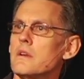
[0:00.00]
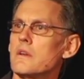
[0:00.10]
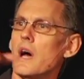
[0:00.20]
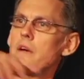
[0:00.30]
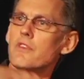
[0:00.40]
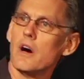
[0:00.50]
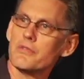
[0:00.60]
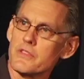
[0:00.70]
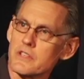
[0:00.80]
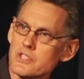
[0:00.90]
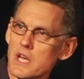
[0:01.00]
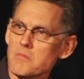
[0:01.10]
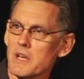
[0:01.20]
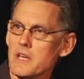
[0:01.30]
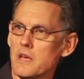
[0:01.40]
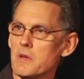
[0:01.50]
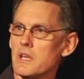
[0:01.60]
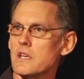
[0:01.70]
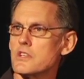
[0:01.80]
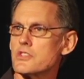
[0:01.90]
dive off of the chimney and
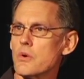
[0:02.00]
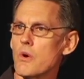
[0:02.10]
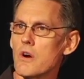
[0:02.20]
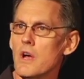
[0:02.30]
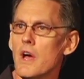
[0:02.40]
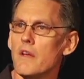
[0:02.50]
begin to soar,